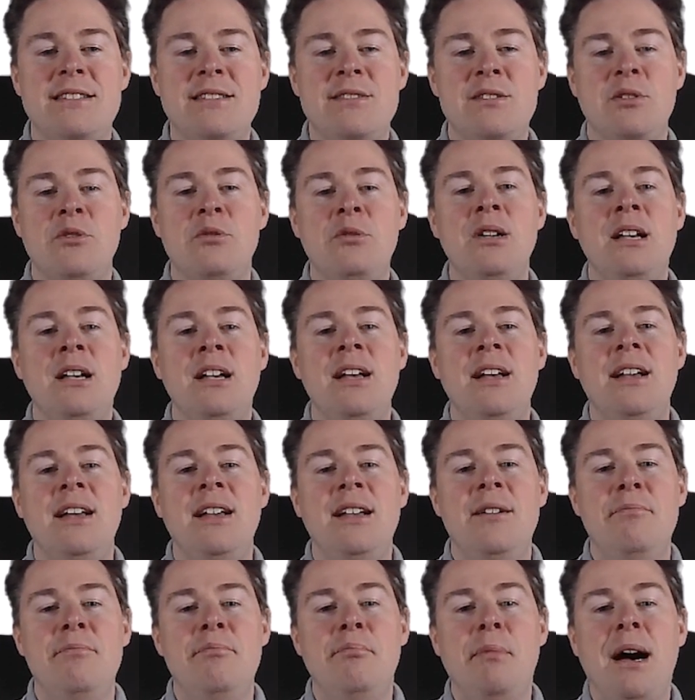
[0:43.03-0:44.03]
So
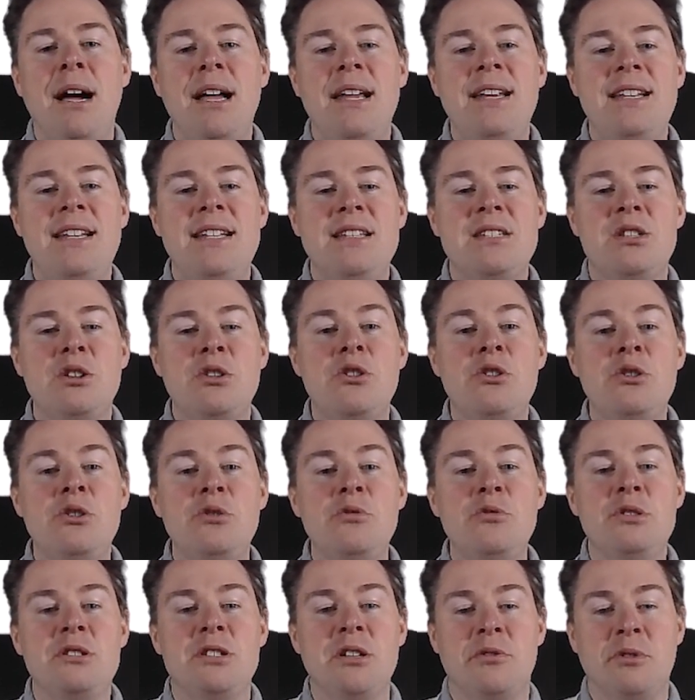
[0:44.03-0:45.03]
mine is a
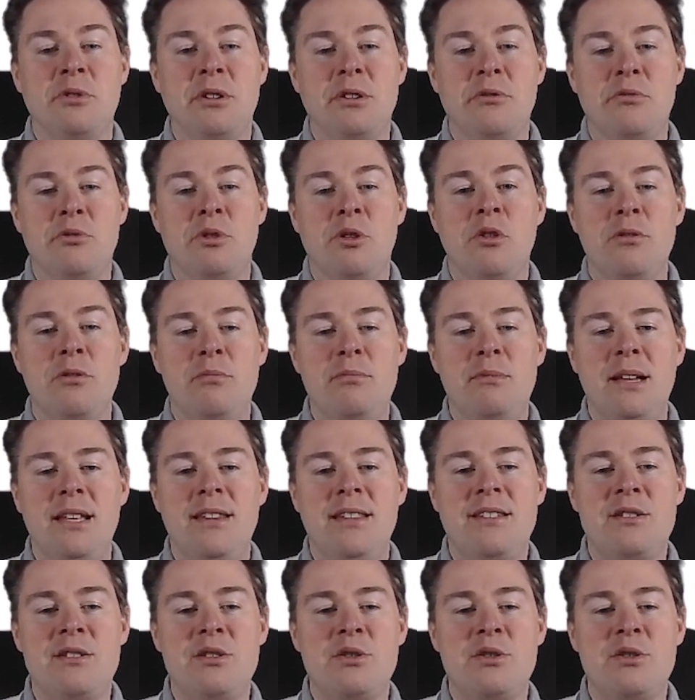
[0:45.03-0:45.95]
user enrollment,